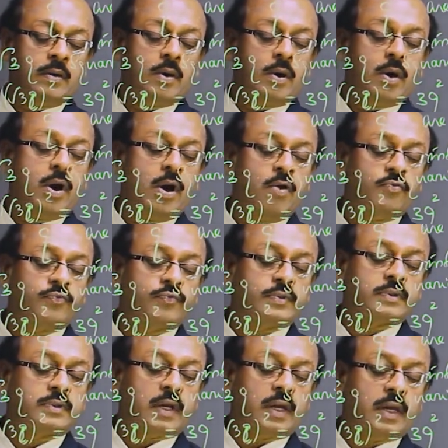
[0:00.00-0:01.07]

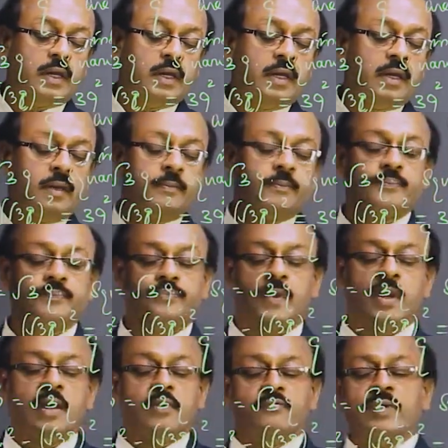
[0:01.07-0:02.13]
of 3,
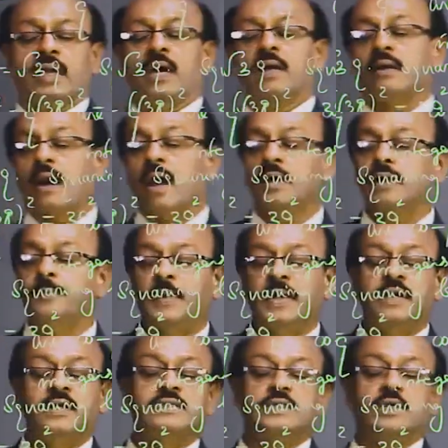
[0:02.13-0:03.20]
we can write
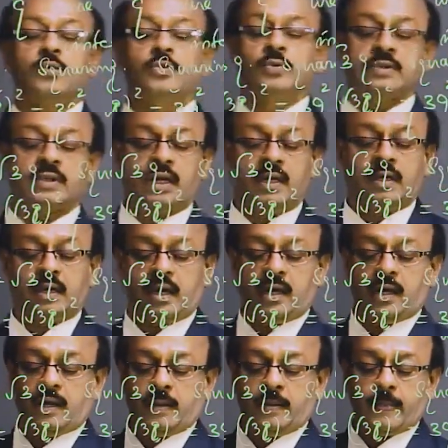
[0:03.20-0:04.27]
P is equal to
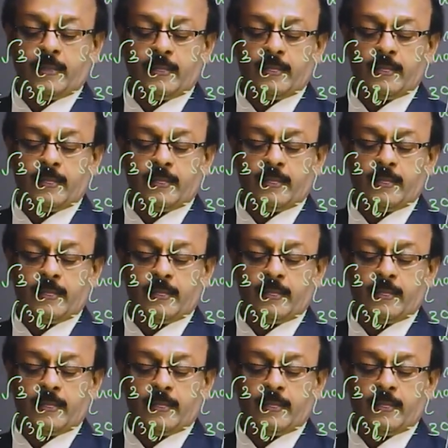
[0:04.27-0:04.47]
3K.